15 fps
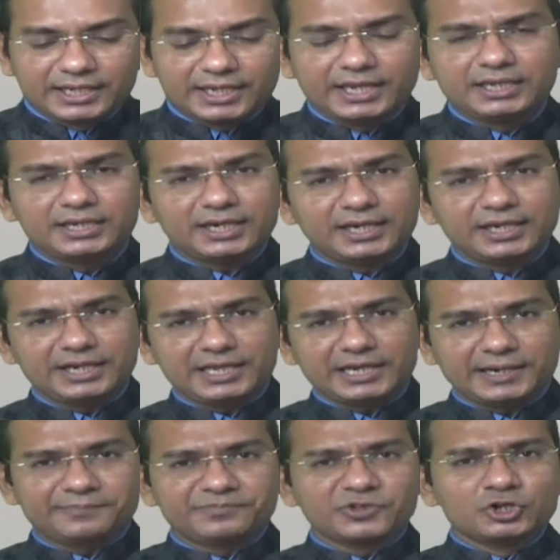in
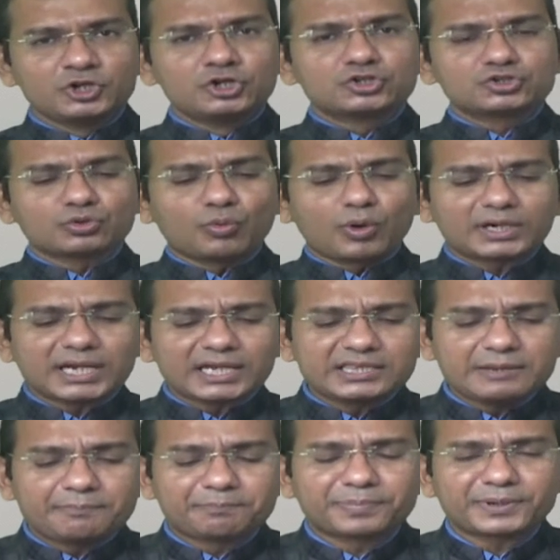India. So what are
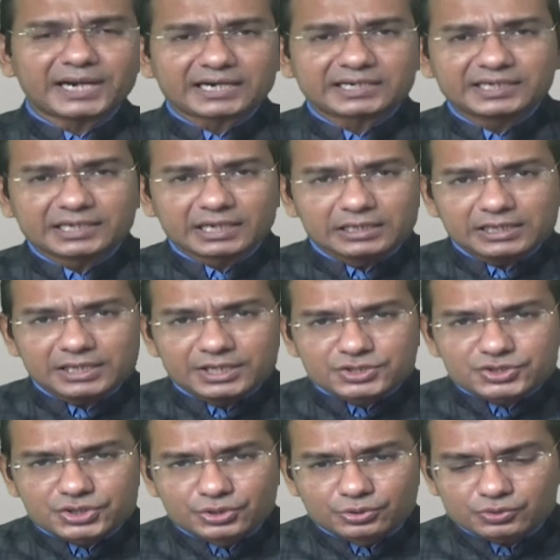the practical
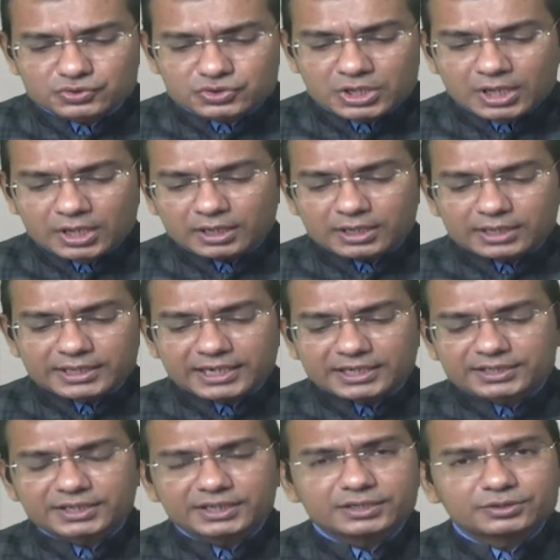issues
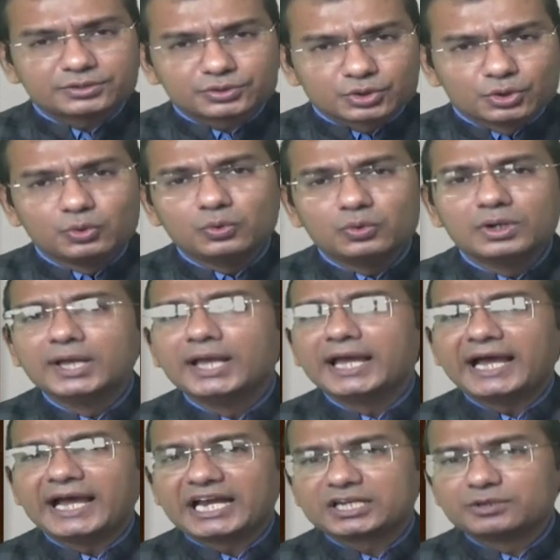connected to
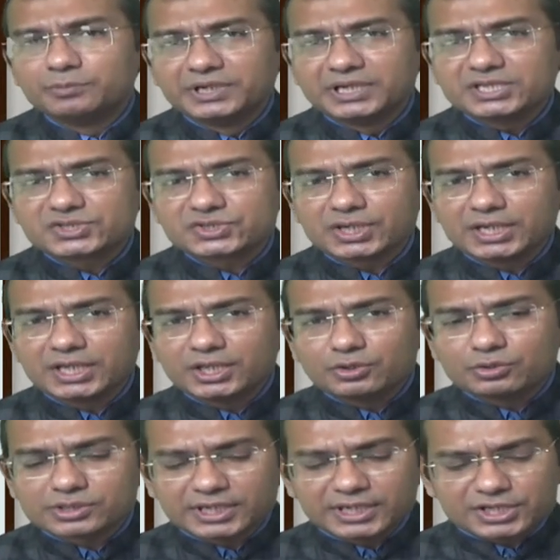administering
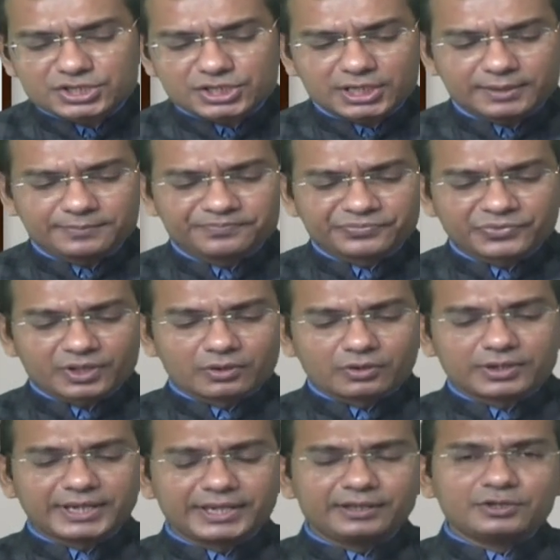euthanasia?
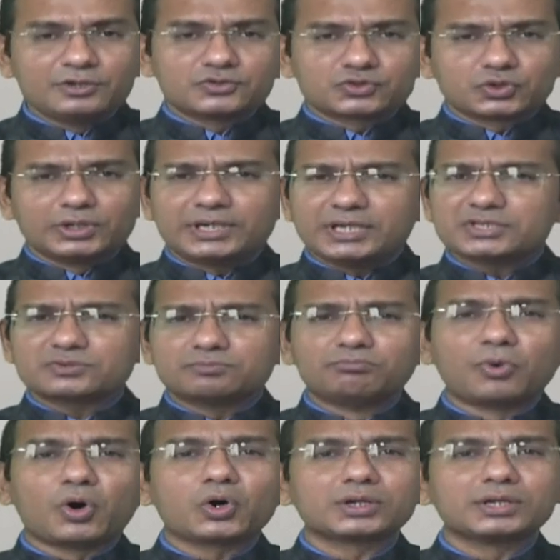Okay, so it is
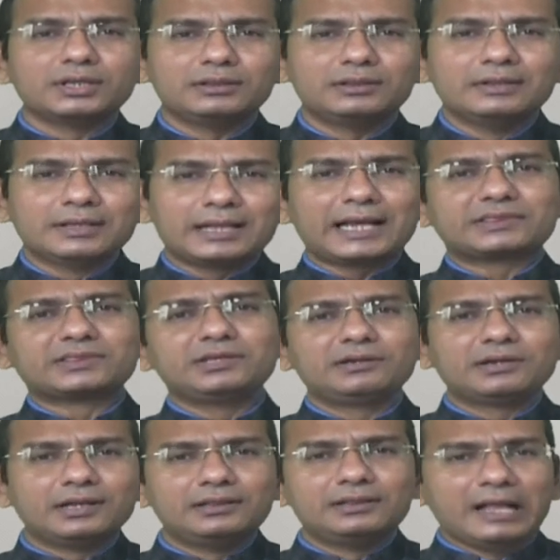moral,
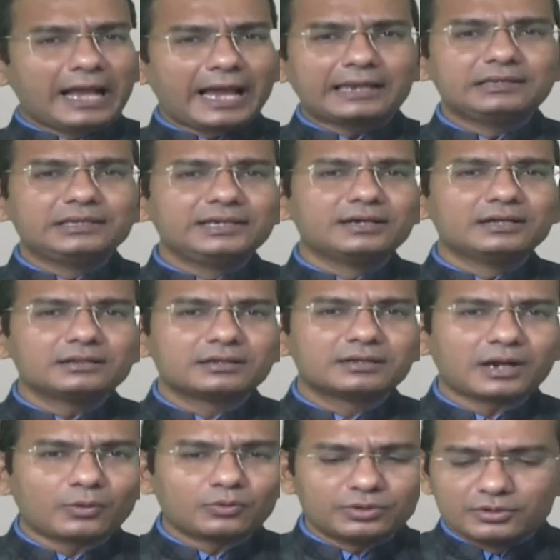ethical and legal
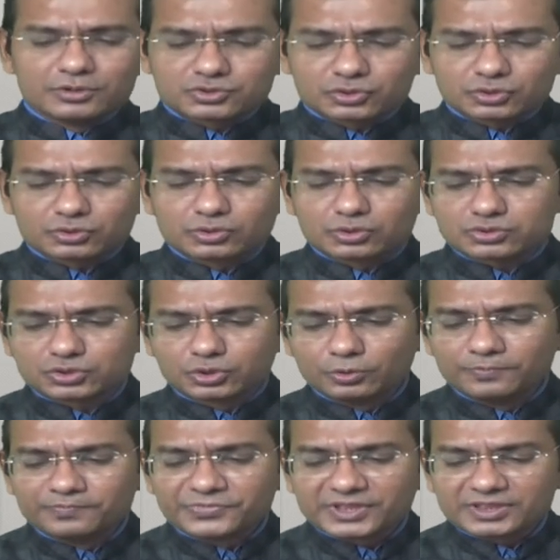ground. So
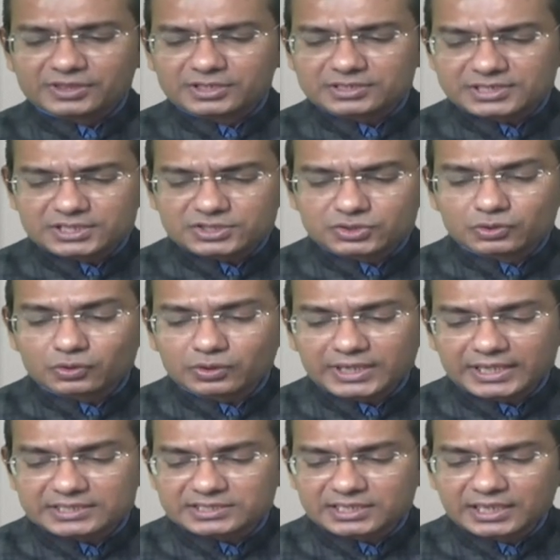dosto, this is known
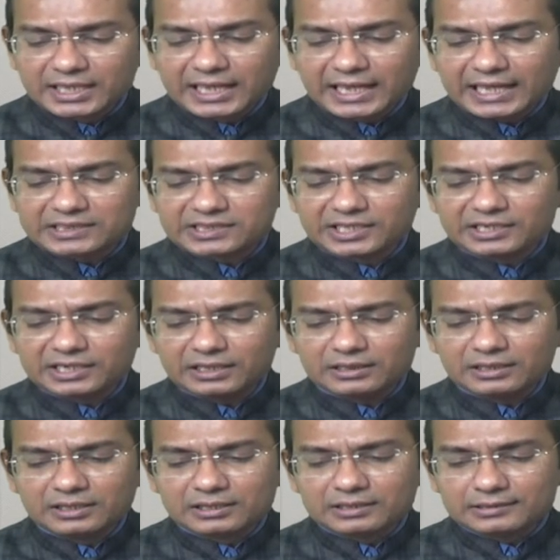as ethical,
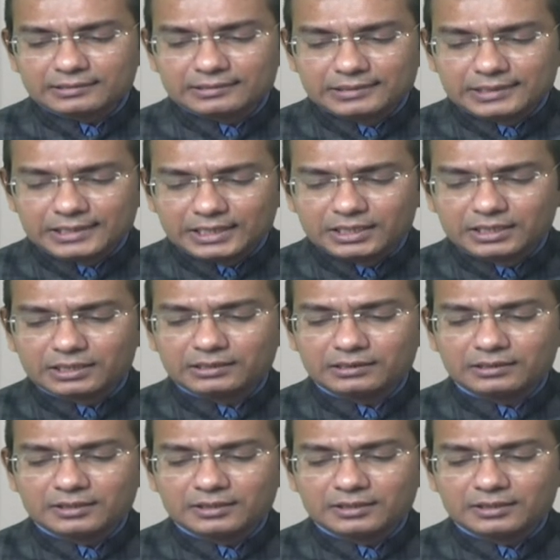legal,